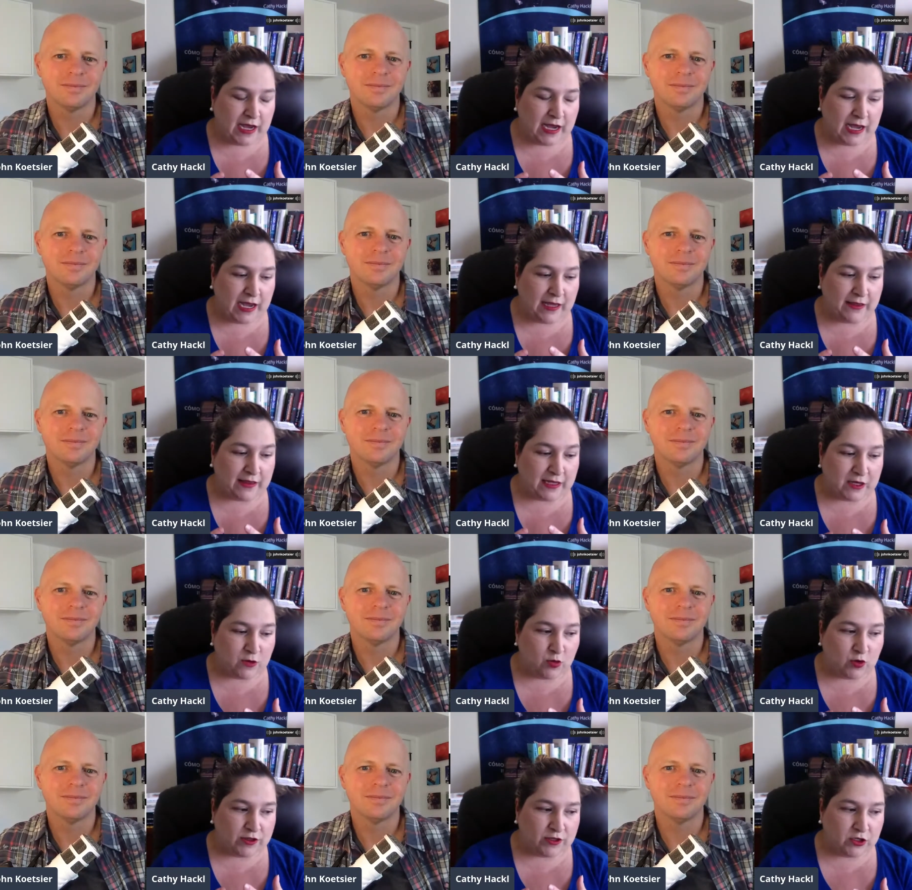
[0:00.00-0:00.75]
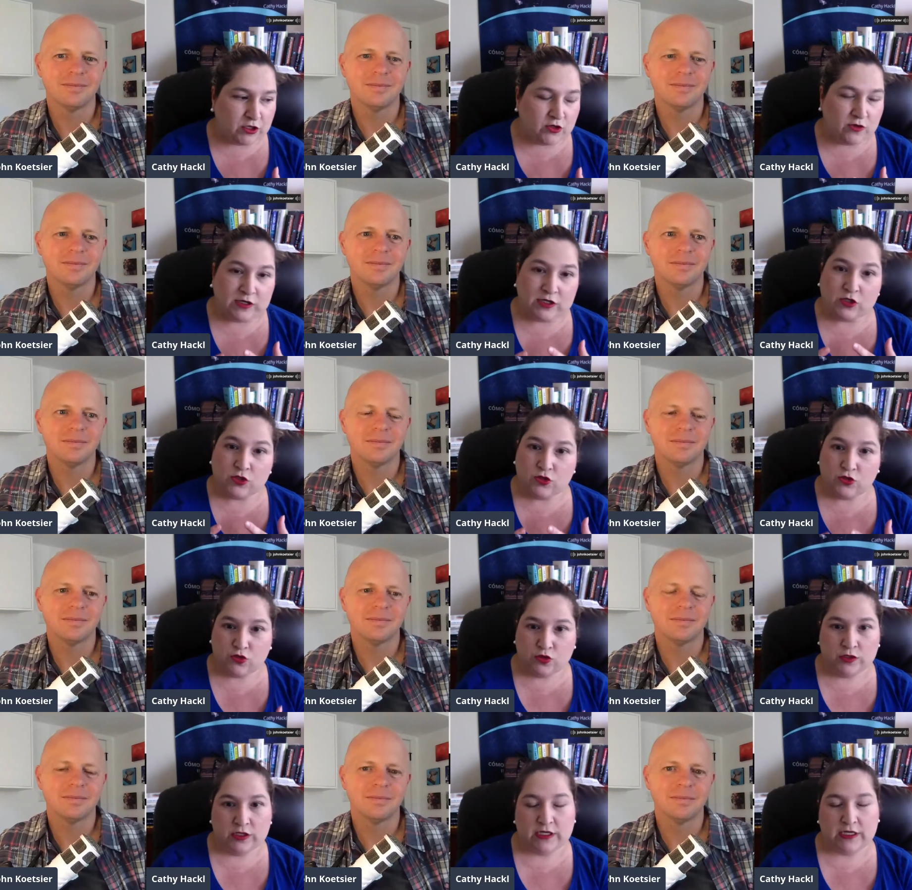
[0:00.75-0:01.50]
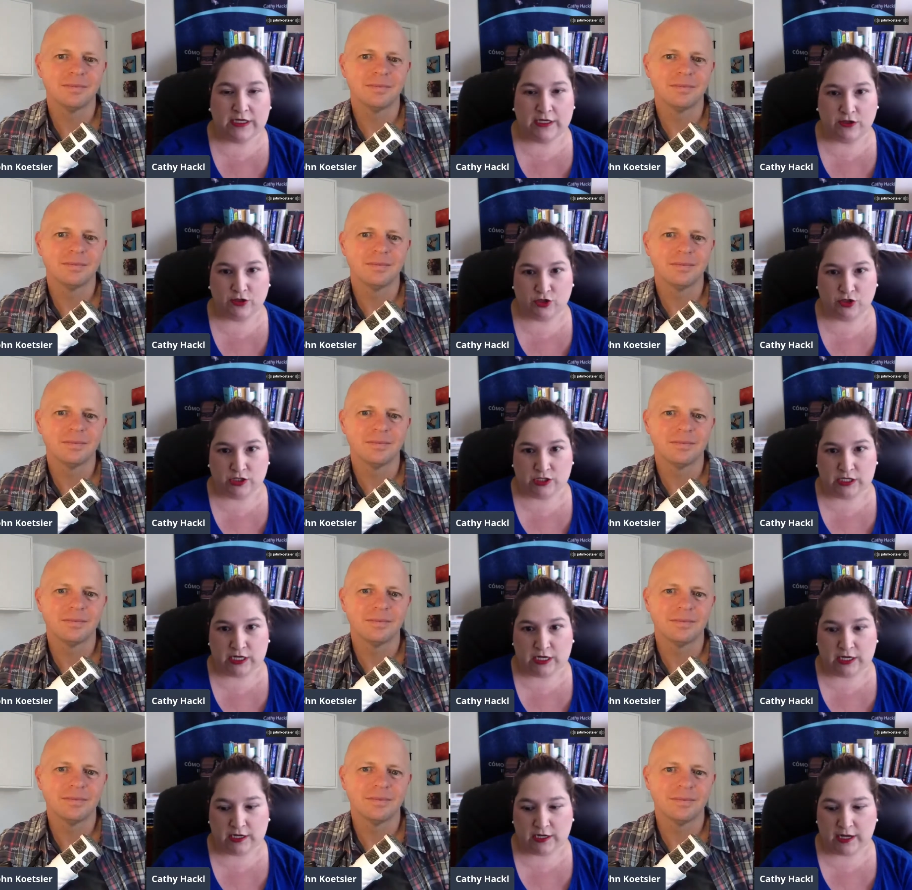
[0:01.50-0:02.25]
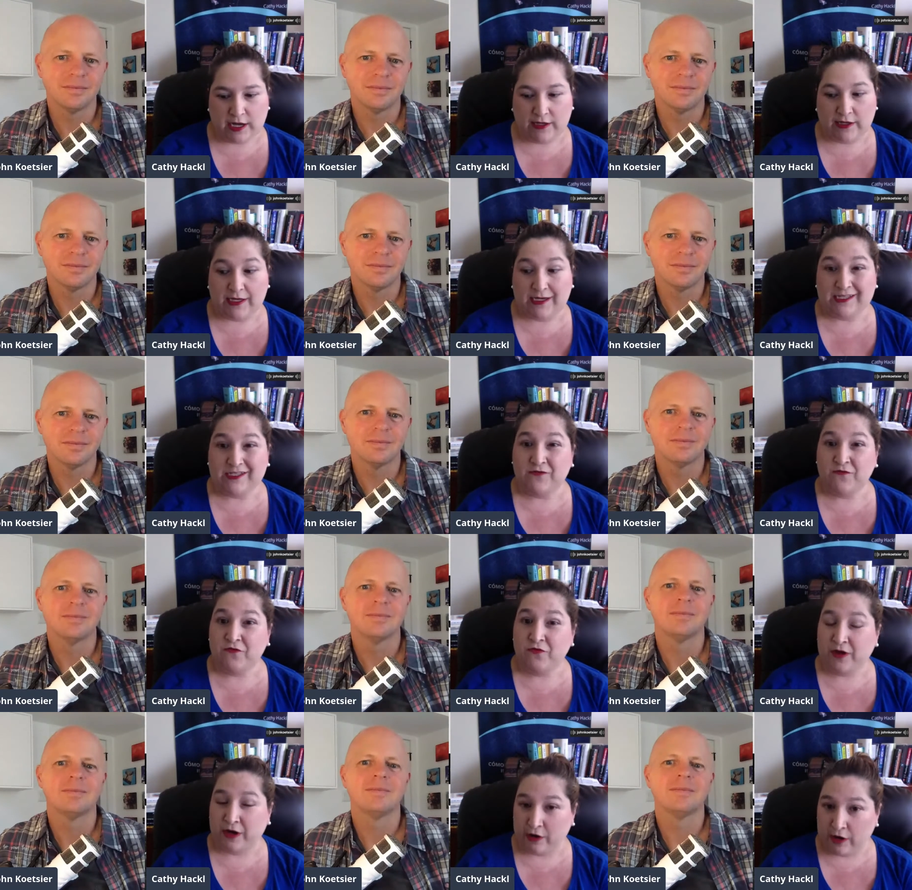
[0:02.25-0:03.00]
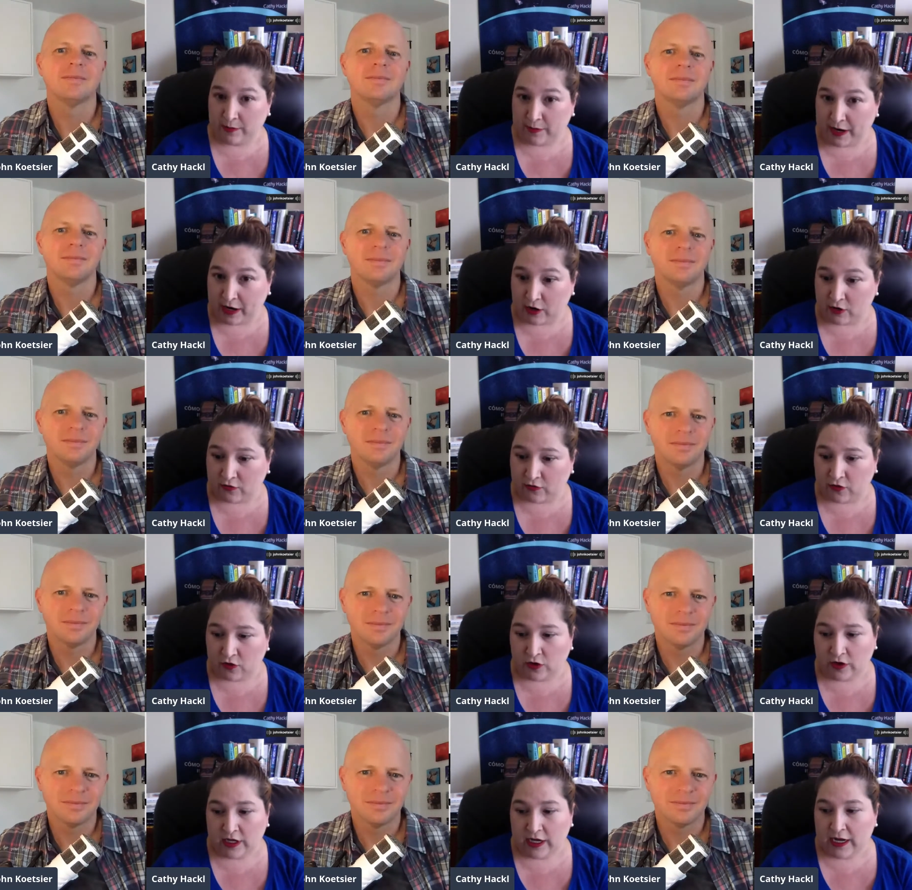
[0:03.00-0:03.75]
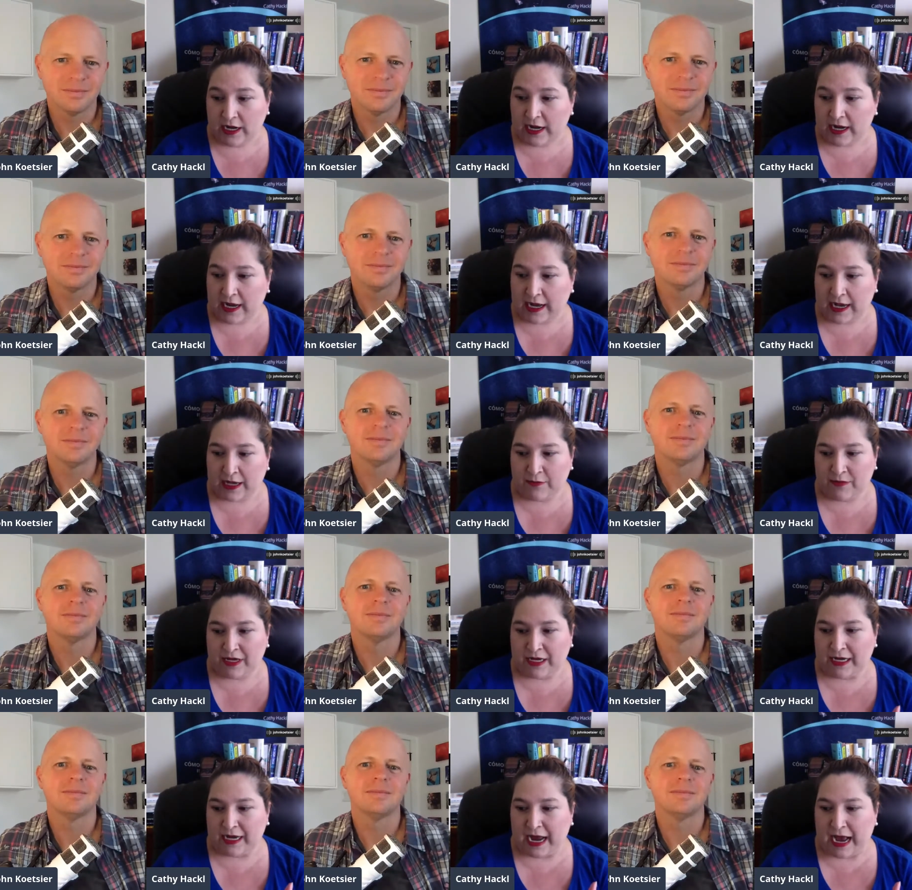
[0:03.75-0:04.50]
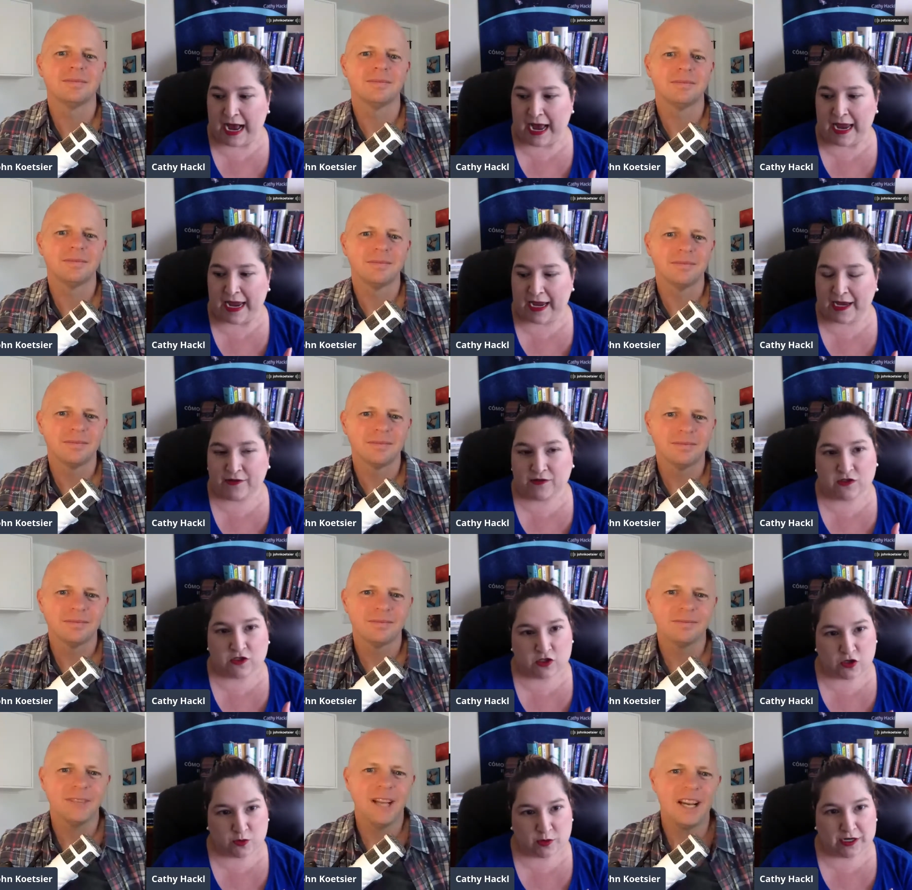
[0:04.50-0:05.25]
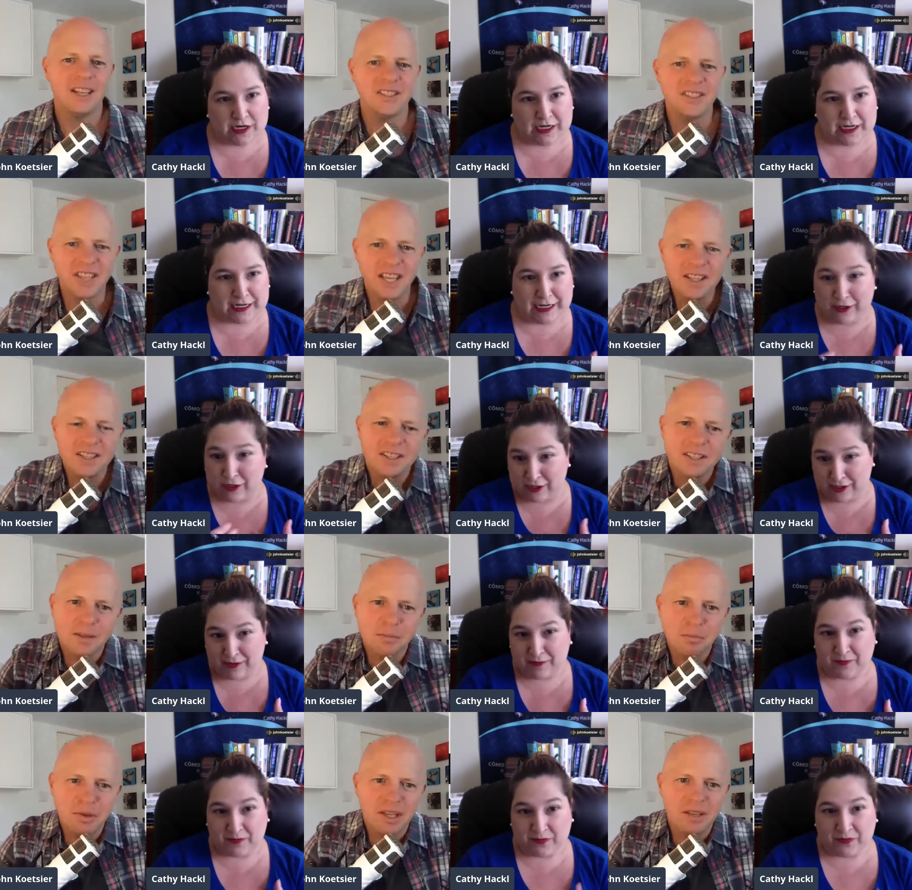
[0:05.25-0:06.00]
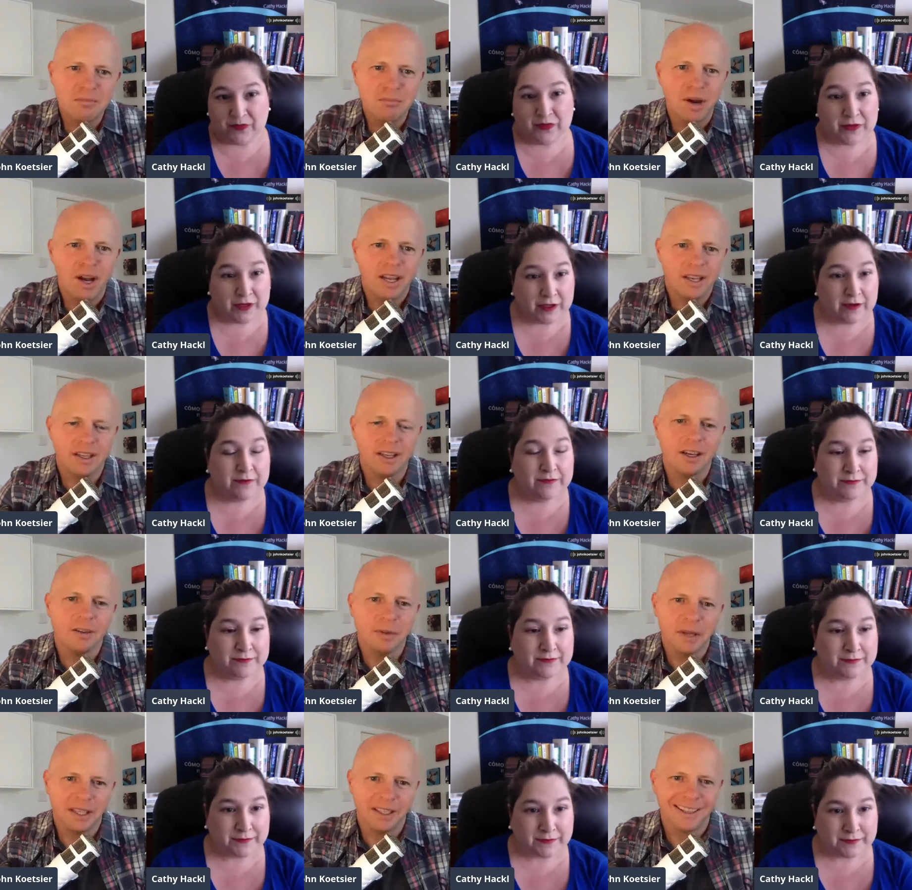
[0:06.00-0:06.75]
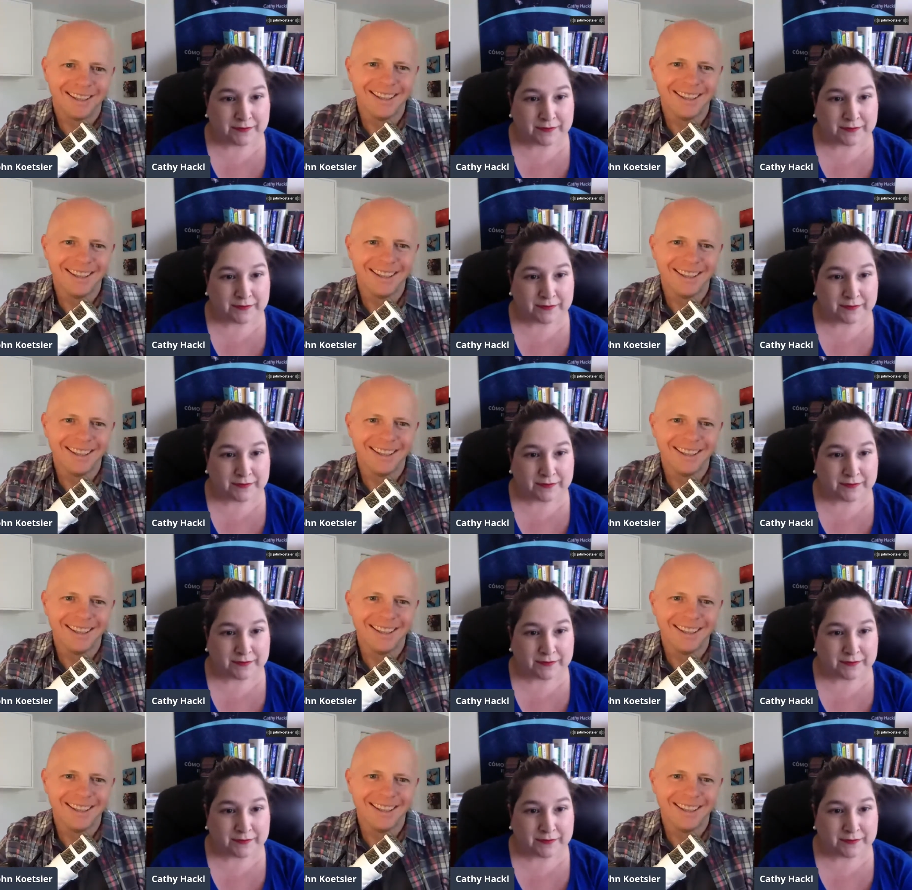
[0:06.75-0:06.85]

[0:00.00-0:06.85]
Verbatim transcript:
Speaker 1: I think what they're doing is really interesting. I think it's very powerful. I mean, I had so many. Since
Speaker 2: the big butt coming.